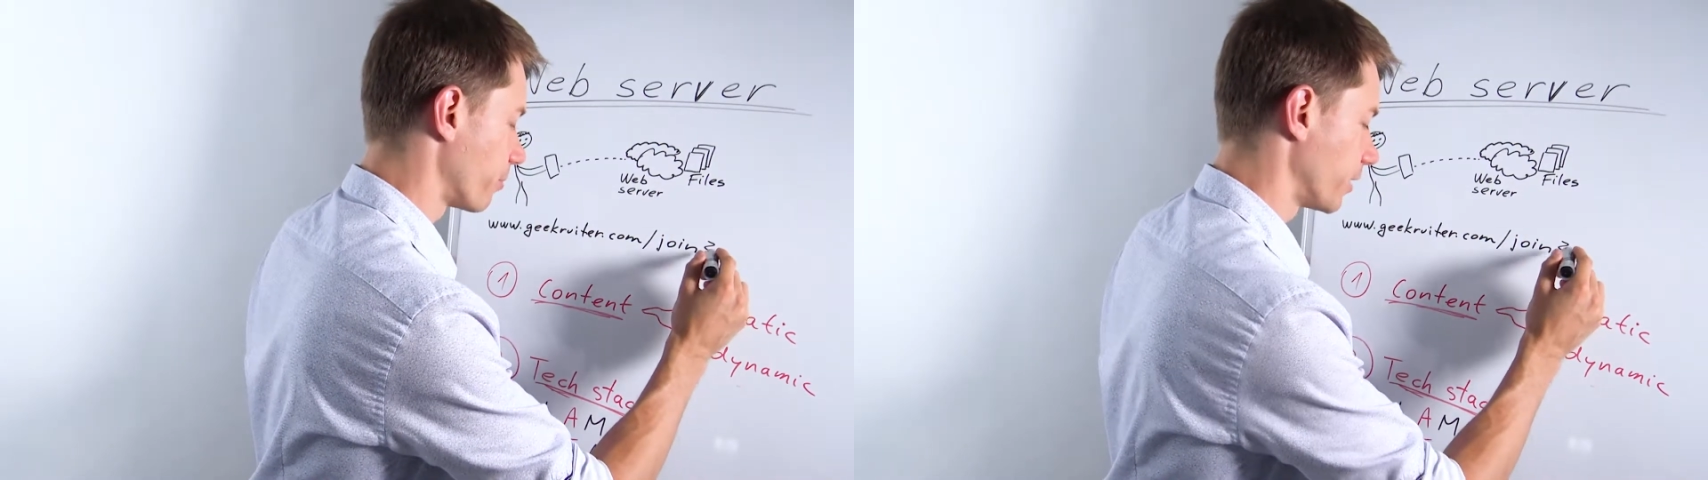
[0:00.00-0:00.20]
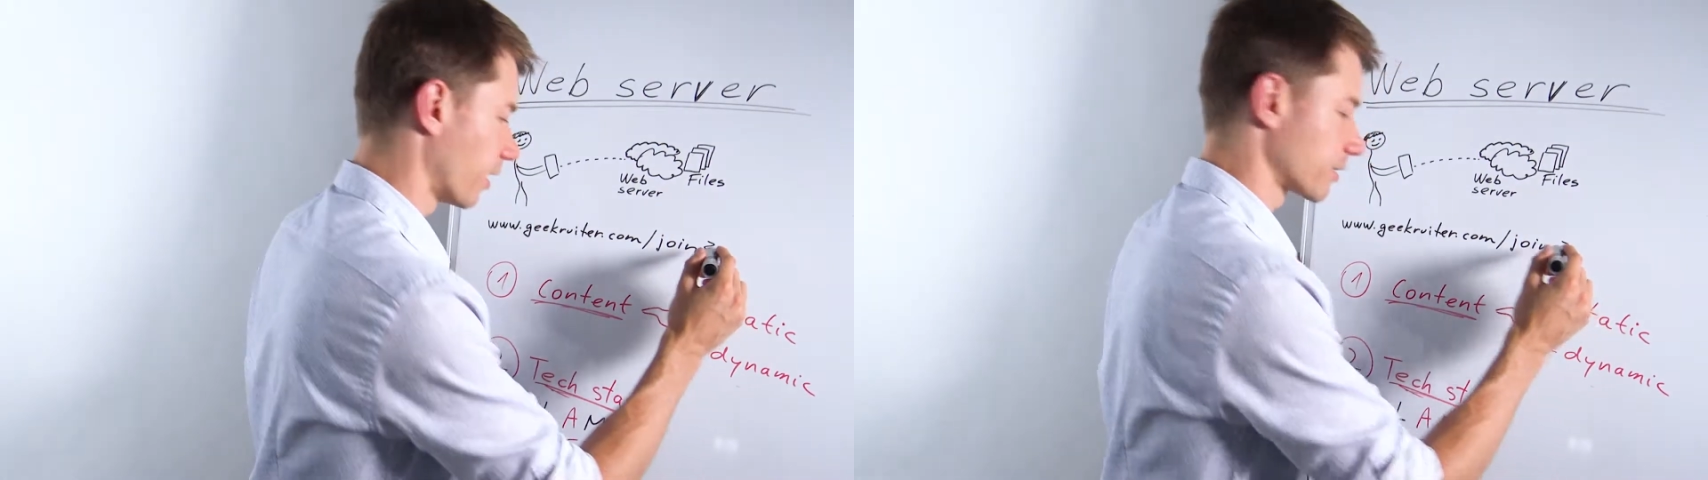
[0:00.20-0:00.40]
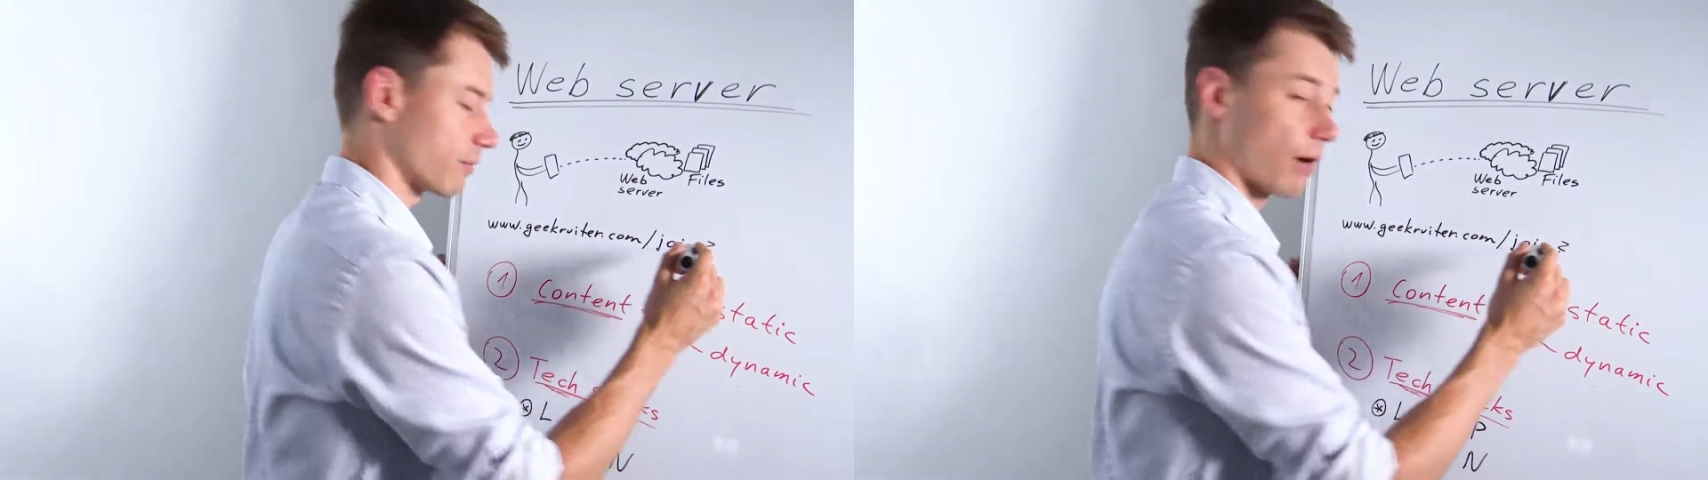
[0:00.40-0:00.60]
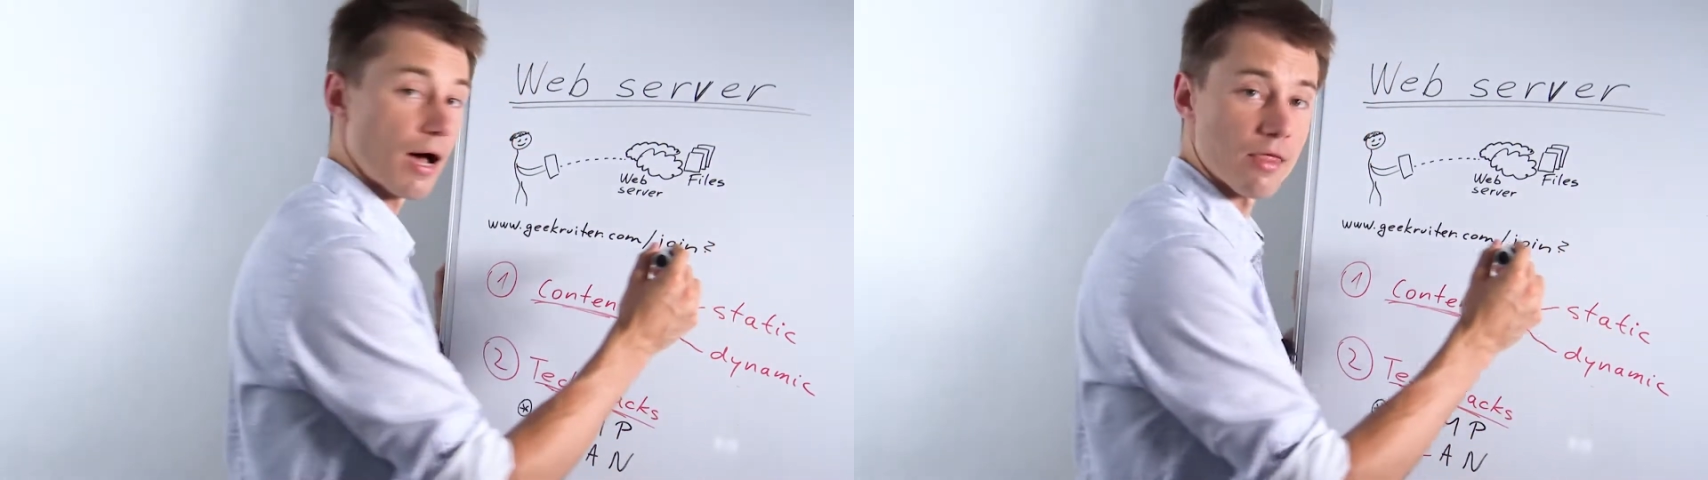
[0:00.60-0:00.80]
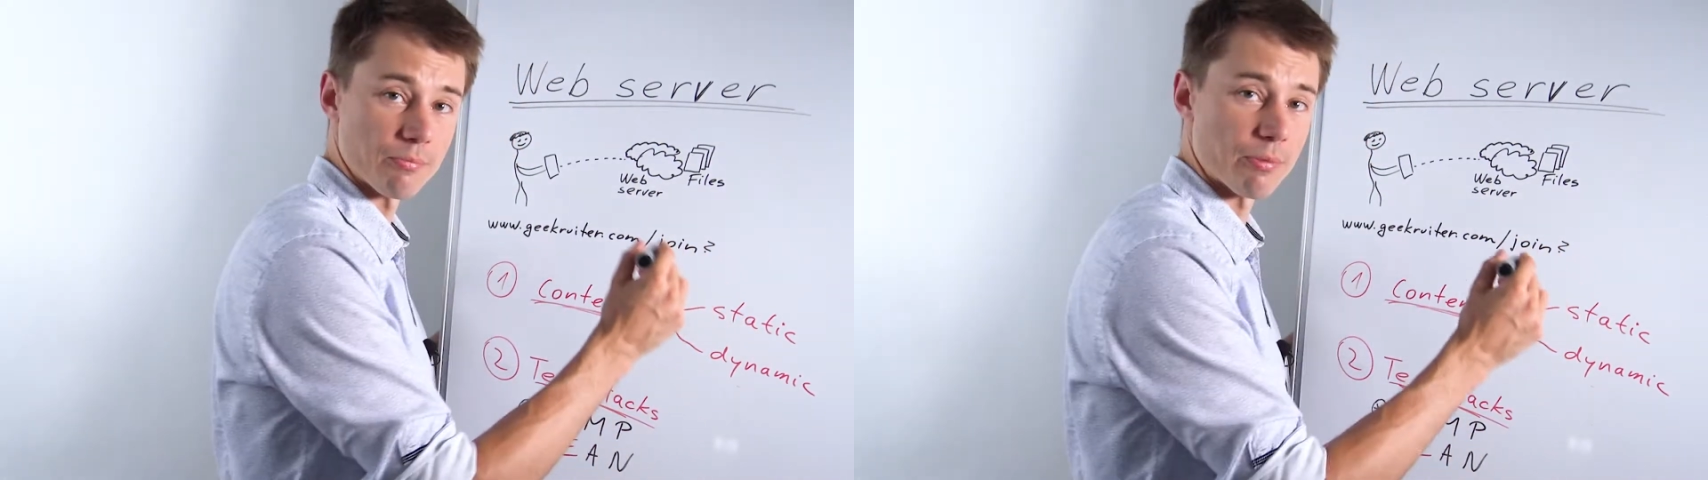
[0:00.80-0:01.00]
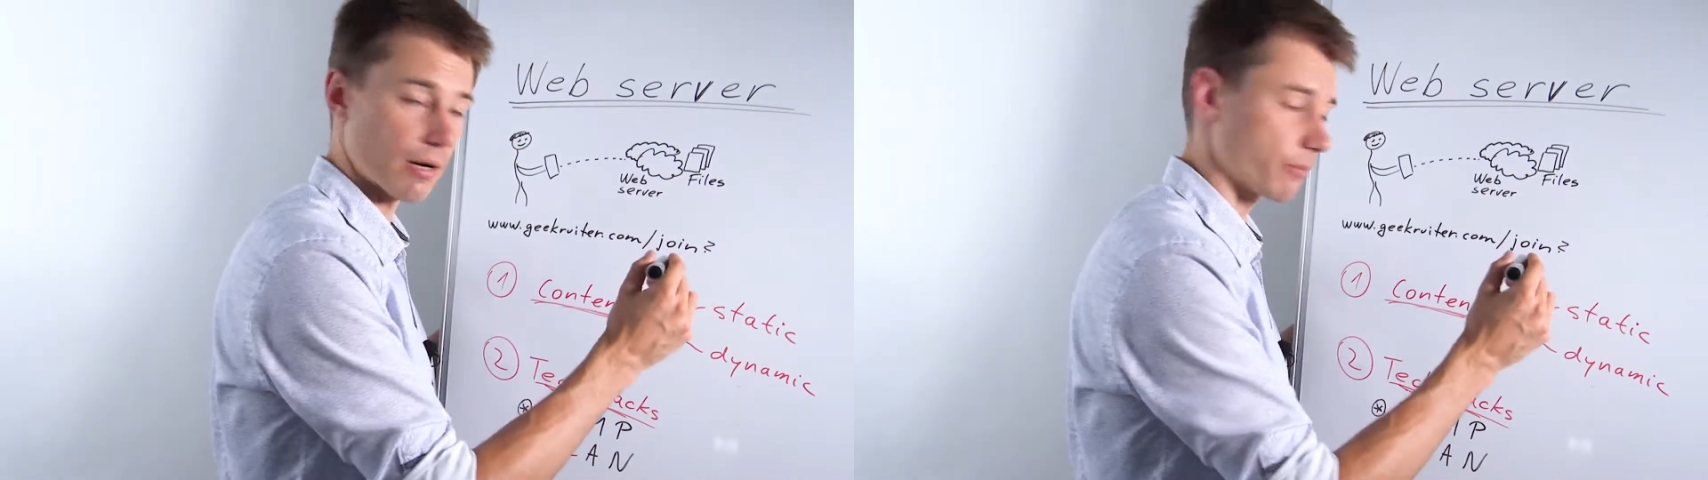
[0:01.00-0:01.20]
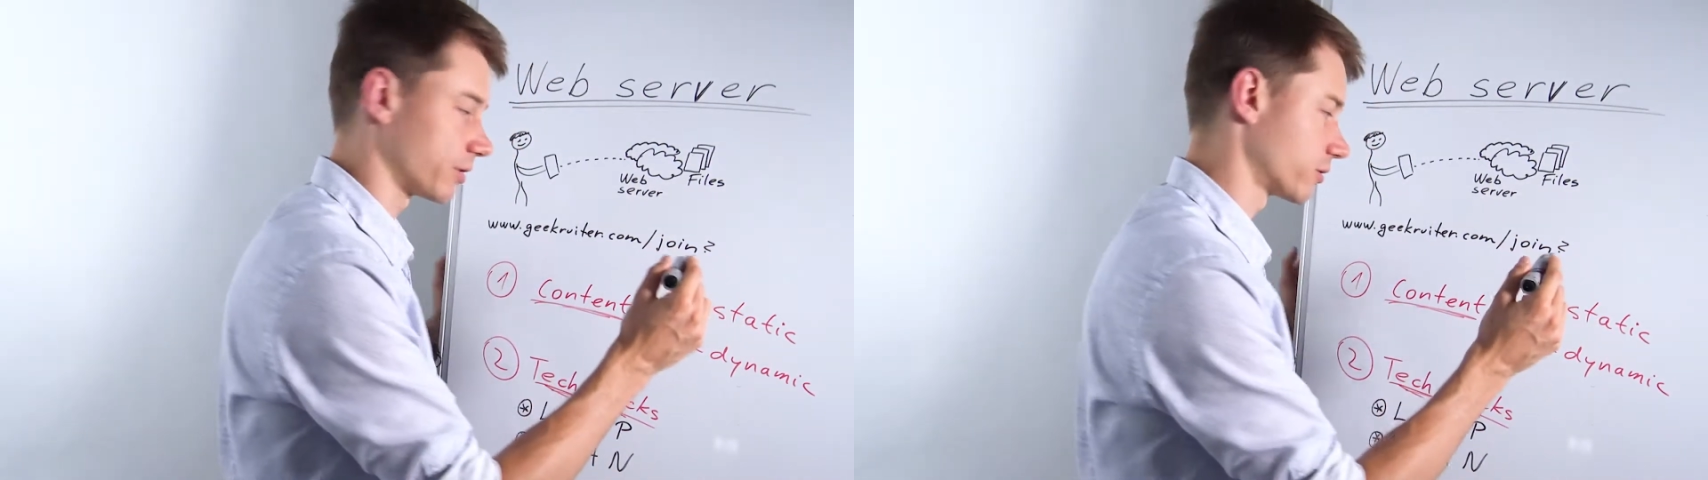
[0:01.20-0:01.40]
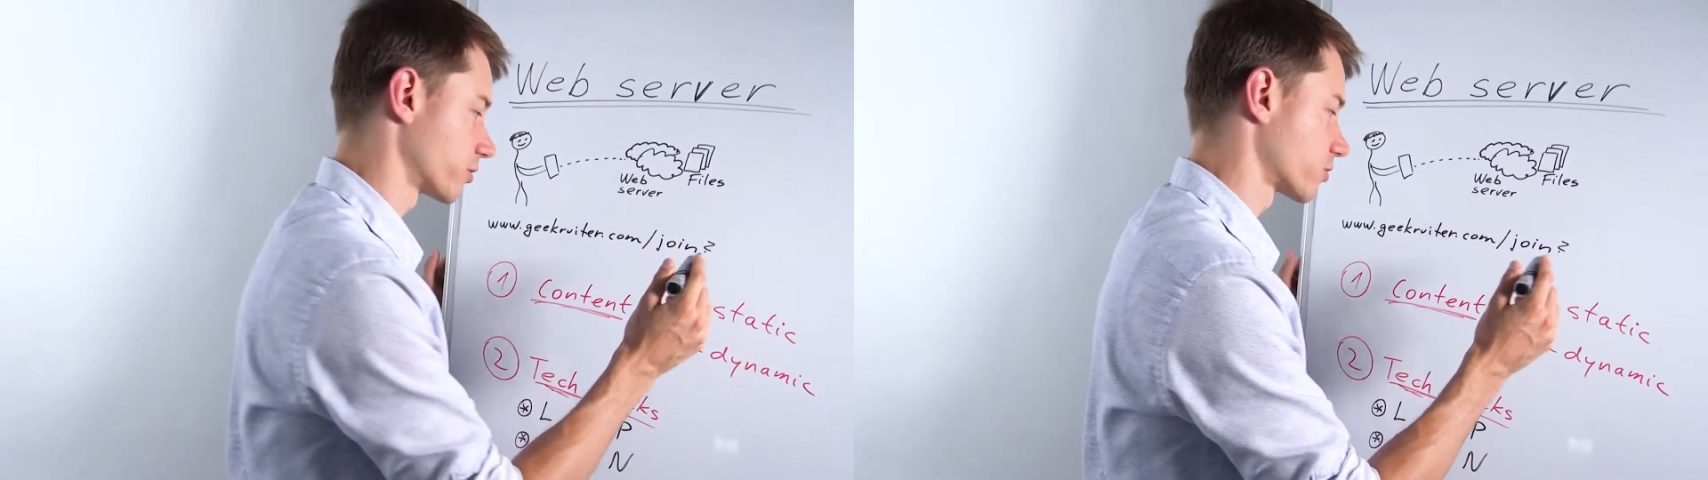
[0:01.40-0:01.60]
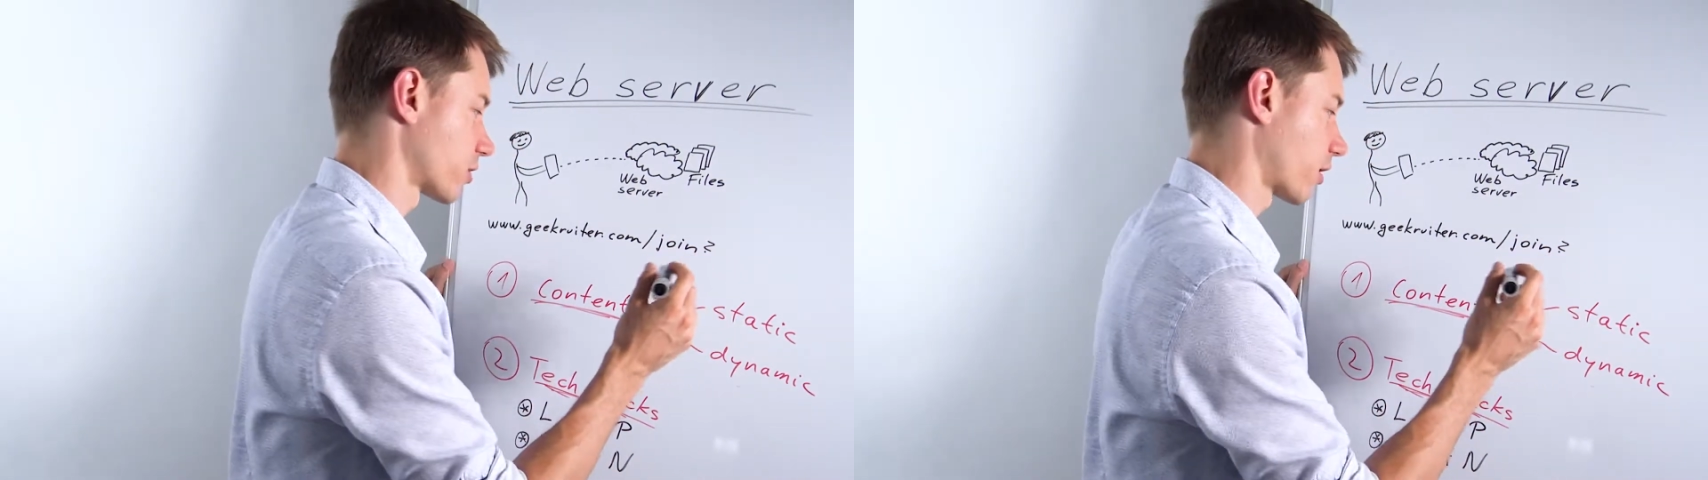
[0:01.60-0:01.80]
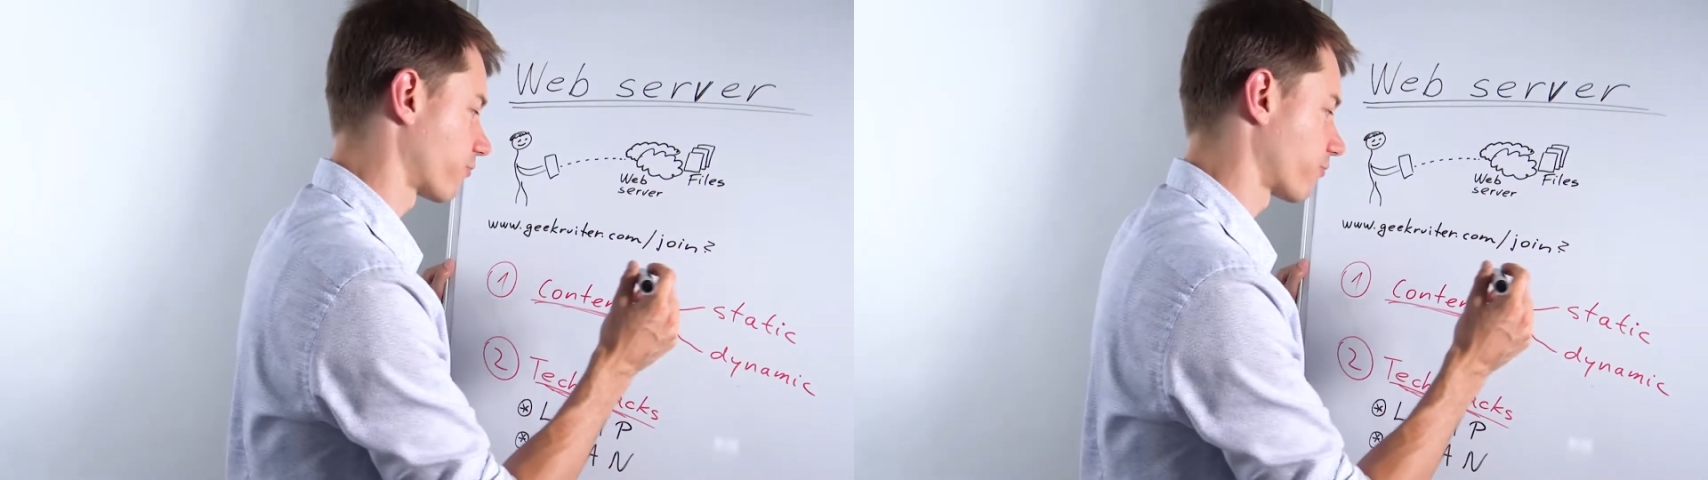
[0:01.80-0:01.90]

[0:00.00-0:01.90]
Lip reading: be some other parameters.